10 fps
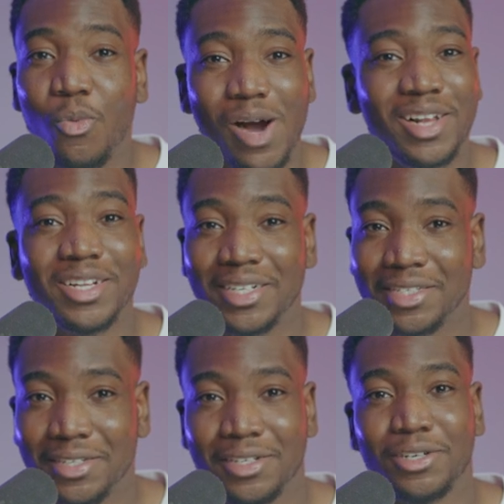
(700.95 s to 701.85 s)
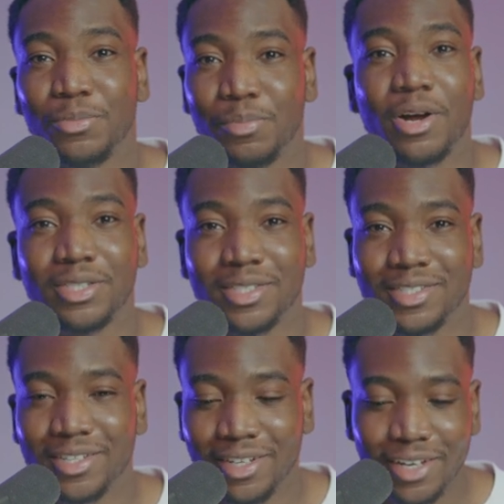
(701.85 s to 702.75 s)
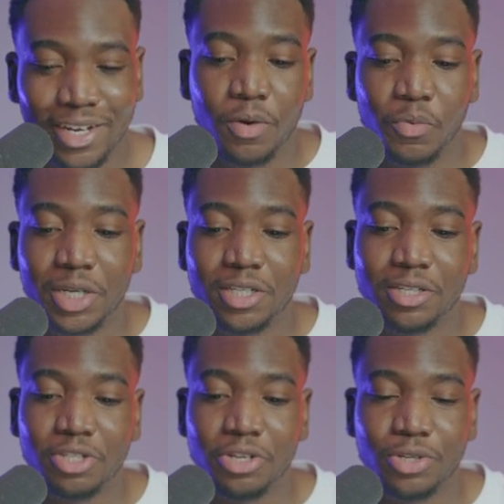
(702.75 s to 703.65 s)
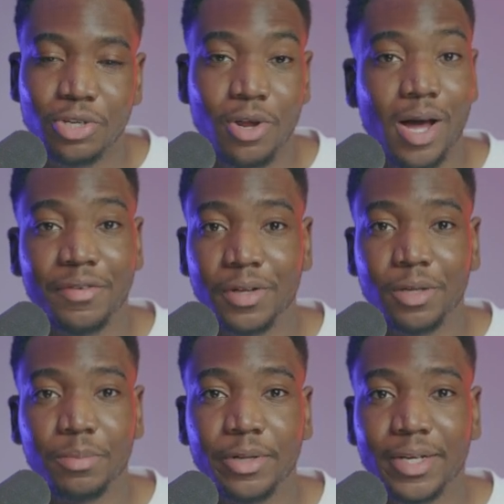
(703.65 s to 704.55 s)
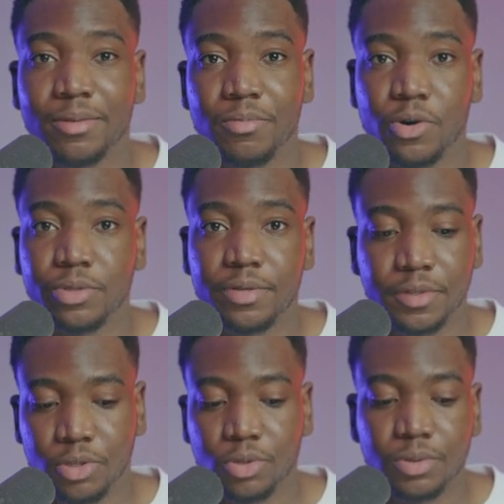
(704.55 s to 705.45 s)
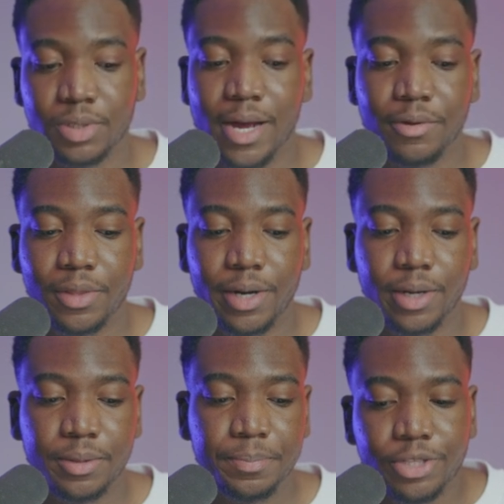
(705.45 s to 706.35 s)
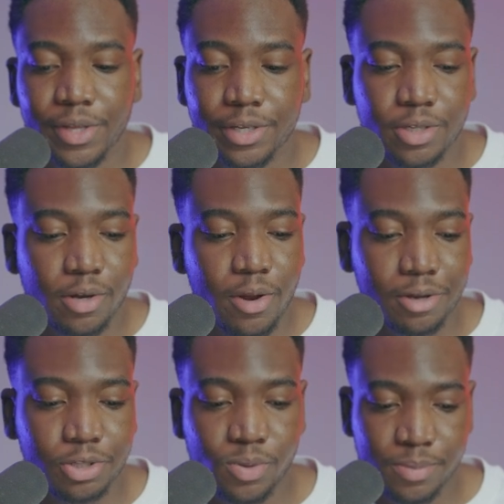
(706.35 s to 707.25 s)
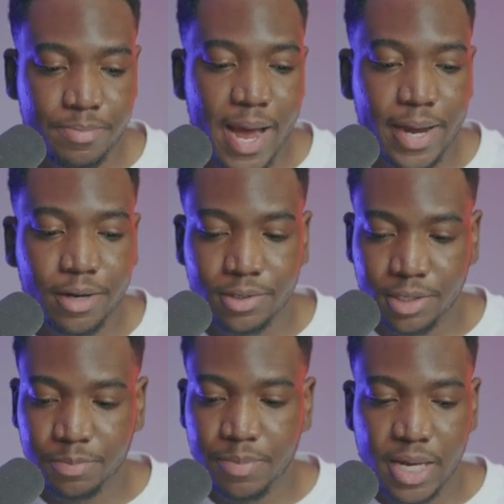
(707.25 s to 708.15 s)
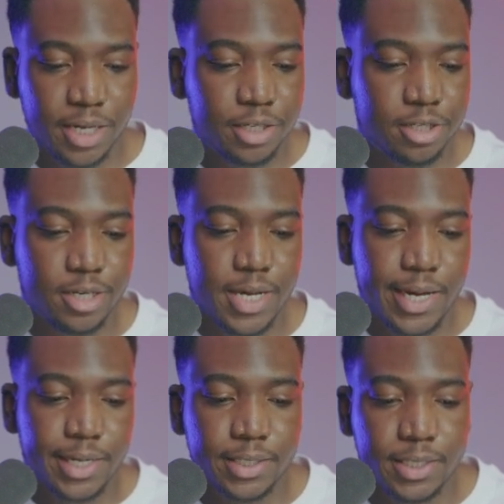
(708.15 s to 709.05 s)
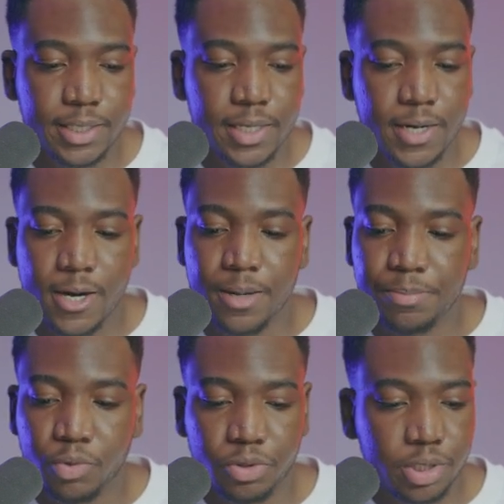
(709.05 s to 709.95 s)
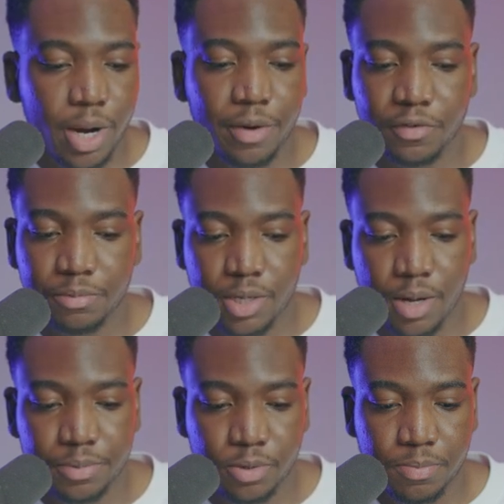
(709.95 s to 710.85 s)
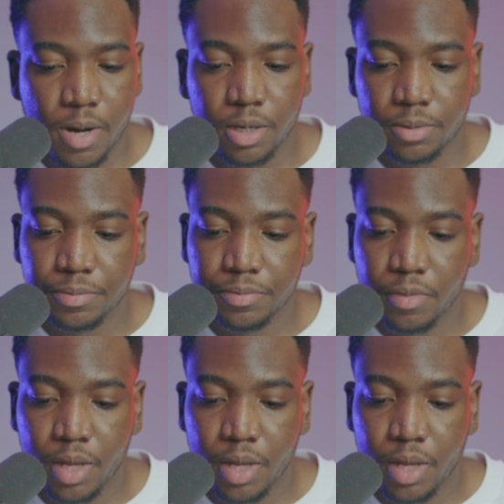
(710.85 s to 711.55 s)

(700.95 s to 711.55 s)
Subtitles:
while it's still processing, which is just not available in most of the tools out there. So there's a lot to unpack on this page, and we'll start from top to bottom.